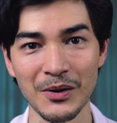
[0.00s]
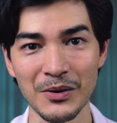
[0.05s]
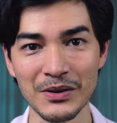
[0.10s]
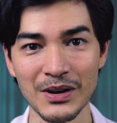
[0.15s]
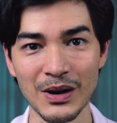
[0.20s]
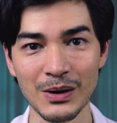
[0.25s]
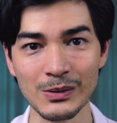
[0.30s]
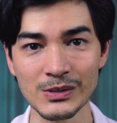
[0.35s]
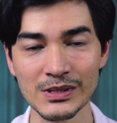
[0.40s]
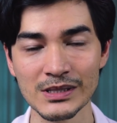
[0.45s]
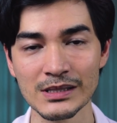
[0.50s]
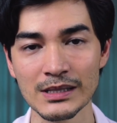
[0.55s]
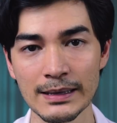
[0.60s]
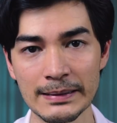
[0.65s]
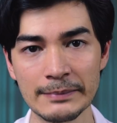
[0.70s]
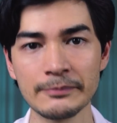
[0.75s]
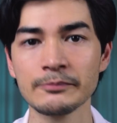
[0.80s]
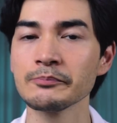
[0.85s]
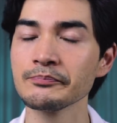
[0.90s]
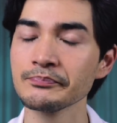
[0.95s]
Who knows?
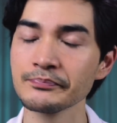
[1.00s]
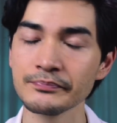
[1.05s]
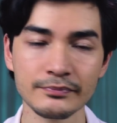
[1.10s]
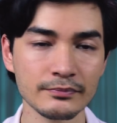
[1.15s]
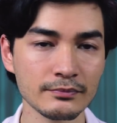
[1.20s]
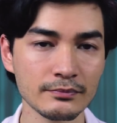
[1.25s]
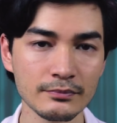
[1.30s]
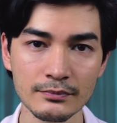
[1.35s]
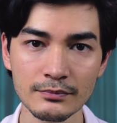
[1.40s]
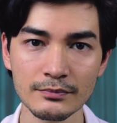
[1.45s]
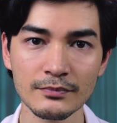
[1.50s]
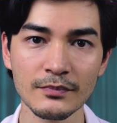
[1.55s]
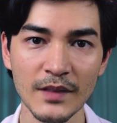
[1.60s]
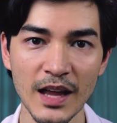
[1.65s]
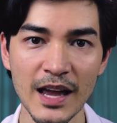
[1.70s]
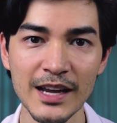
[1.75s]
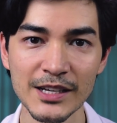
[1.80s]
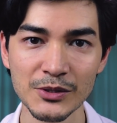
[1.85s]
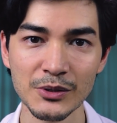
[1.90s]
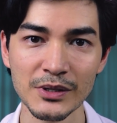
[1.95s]

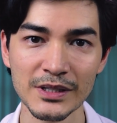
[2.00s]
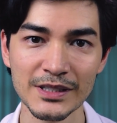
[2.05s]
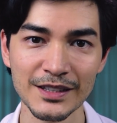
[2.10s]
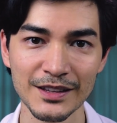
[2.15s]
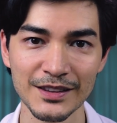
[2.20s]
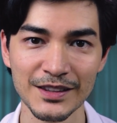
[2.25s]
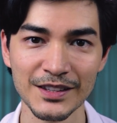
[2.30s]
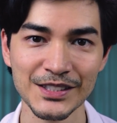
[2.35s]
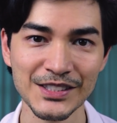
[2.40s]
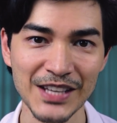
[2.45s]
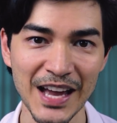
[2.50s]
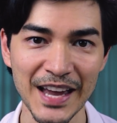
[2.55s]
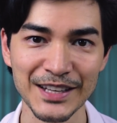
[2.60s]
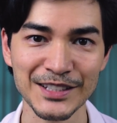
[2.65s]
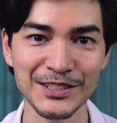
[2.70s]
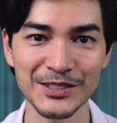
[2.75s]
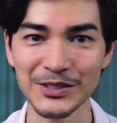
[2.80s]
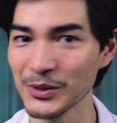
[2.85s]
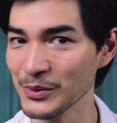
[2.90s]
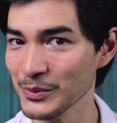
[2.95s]
Actually, the
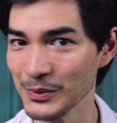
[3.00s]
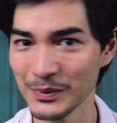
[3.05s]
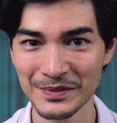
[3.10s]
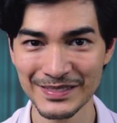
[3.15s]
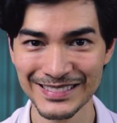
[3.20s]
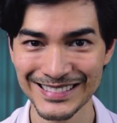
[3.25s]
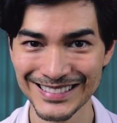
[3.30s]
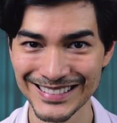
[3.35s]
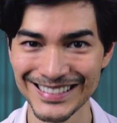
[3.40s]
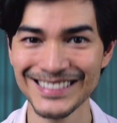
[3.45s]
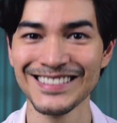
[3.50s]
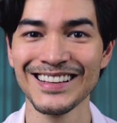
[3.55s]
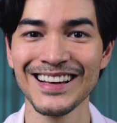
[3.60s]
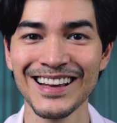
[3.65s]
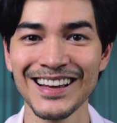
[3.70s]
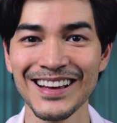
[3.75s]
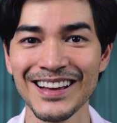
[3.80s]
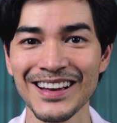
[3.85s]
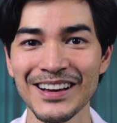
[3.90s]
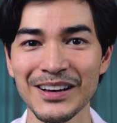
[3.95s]
science knows.
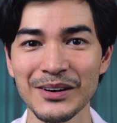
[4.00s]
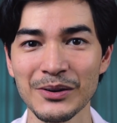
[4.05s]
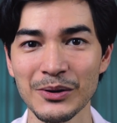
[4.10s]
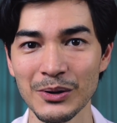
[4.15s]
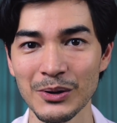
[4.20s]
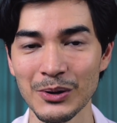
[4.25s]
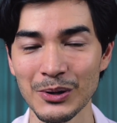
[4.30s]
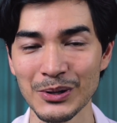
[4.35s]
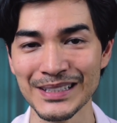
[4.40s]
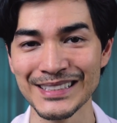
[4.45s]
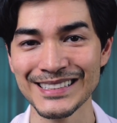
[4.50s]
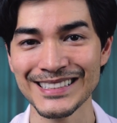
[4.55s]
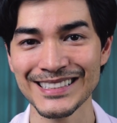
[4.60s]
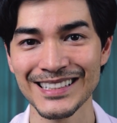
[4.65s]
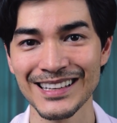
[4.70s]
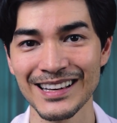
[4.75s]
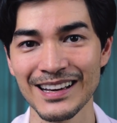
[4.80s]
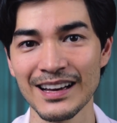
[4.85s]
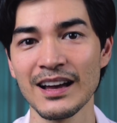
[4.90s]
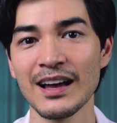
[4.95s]
Google it.
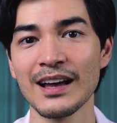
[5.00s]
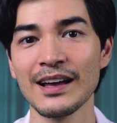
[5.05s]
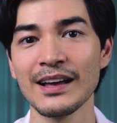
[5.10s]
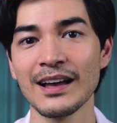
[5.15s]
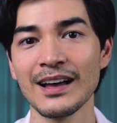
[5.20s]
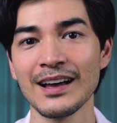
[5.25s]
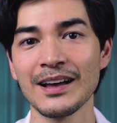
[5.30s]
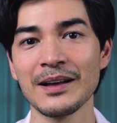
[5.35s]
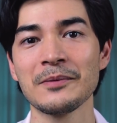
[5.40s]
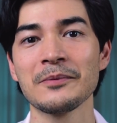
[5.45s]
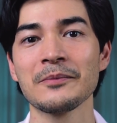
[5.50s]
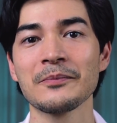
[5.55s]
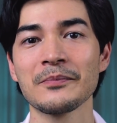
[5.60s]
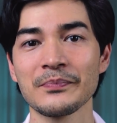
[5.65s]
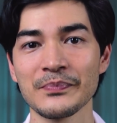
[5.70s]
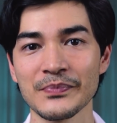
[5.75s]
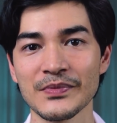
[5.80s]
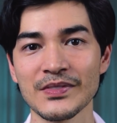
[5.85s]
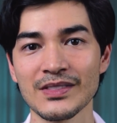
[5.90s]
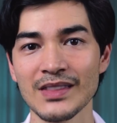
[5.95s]

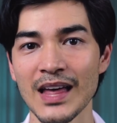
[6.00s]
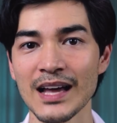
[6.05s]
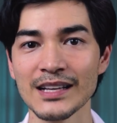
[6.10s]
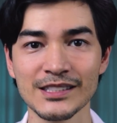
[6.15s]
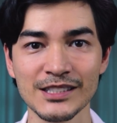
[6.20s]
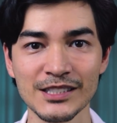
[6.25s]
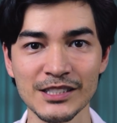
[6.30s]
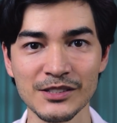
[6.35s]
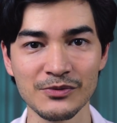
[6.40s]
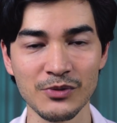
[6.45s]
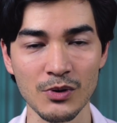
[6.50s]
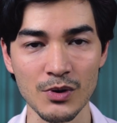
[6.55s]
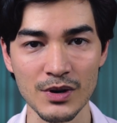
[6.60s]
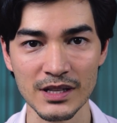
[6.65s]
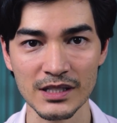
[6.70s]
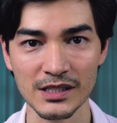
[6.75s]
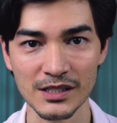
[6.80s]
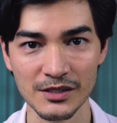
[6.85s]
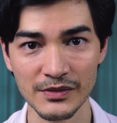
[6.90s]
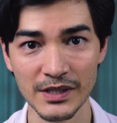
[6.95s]
That's it
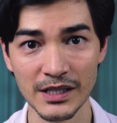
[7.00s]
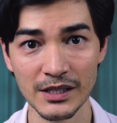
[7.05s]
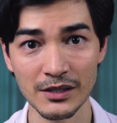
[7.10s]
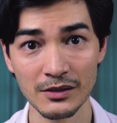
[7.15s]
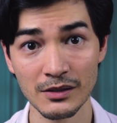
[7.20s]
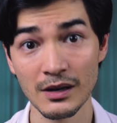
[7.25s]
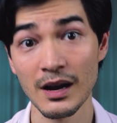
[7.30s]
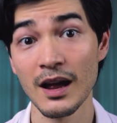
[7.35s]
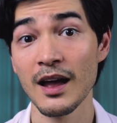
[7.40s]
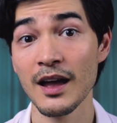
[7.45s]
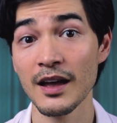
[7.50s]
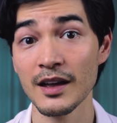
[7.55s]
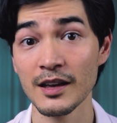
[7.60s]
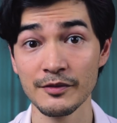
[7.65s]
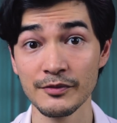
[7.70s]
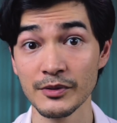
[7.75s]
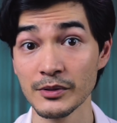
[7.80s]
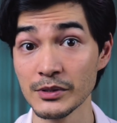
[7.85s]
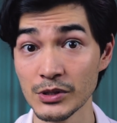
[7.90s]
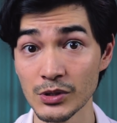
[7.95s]
for this video.
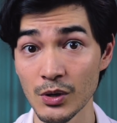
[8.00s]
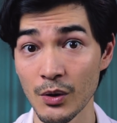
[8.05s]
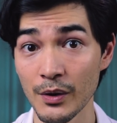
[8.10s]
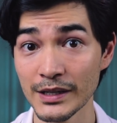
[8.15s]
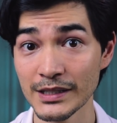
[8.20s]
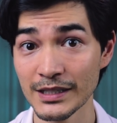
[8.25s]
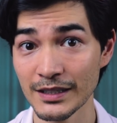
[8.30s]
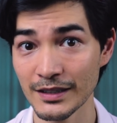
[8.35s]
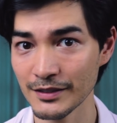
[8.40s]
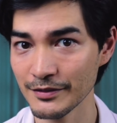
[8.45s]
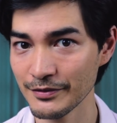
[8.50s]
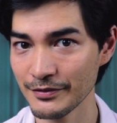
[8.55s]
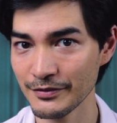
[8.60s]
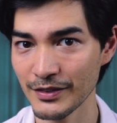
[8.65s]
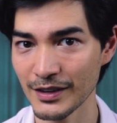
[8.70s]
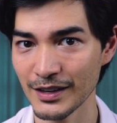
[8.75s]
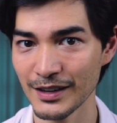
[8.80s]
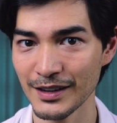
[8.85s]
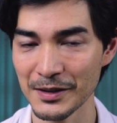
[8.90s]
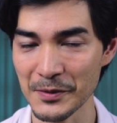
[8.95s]
If you enjoyed, if
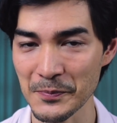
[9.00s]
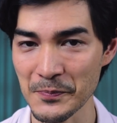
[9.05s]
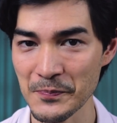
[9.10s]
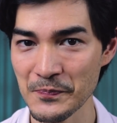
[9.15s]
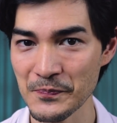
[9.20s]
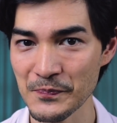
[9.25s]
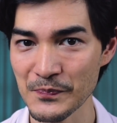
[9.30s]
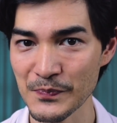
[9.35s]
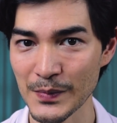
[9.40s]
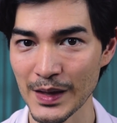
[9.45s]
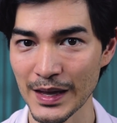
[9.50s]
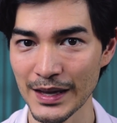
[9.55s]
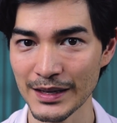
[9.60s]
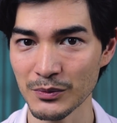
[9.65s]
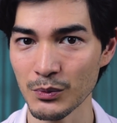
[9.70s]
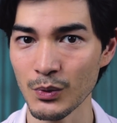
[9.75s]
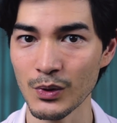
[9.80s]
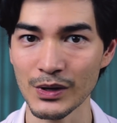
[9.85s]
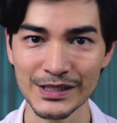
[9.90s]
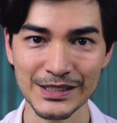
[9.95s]

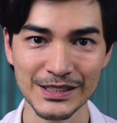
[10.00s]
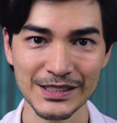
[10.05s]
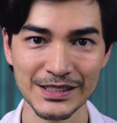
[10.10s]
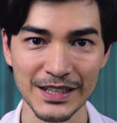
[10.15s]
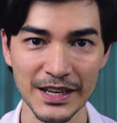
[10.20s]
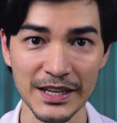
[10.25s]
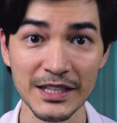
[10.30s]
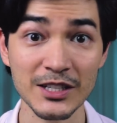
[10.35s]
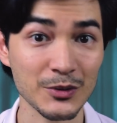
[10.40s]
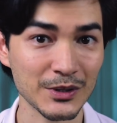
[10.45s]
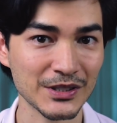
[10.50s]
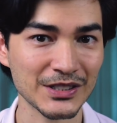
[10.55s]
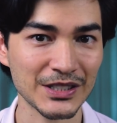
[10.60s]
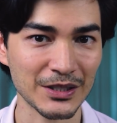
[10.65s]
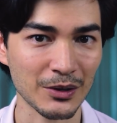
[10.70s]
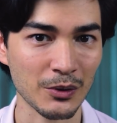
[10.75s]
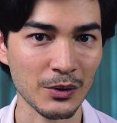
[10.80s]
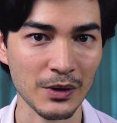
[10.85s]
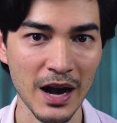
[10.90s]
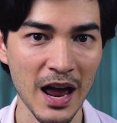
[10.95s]
it was
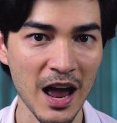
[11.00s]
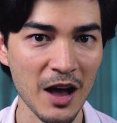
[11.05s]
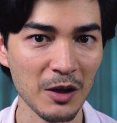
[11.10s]
interesting or